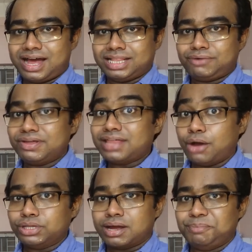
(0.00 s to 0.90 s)
Otherwise,
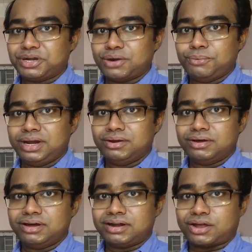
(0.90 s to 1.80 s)
how the computer will
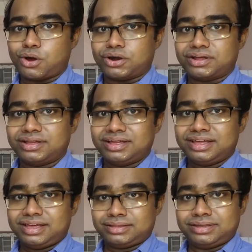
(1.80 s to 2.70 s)
record,
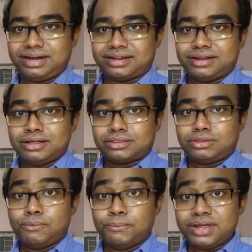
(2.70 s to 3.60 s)
isn't it?
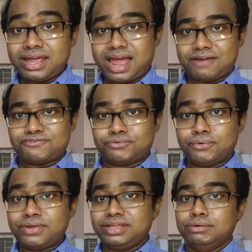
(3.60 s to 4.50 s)
So we have
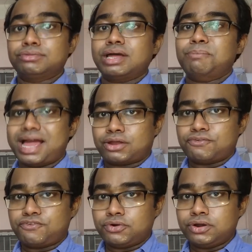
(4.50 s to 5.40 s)
to use a
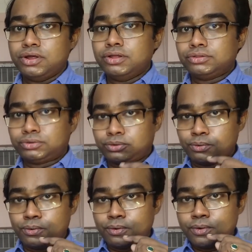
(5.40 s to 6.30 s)
microphone
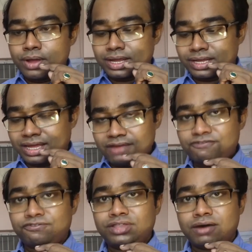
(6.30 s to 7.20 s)
to
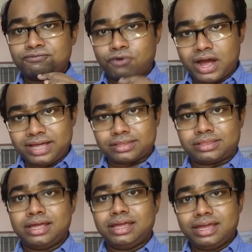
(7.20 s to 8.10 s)
give the voice
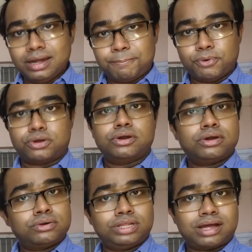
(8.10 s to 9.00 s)
input
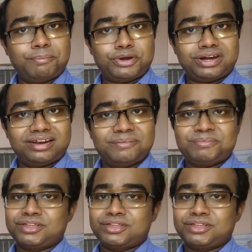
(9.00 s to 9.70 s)
to the computer.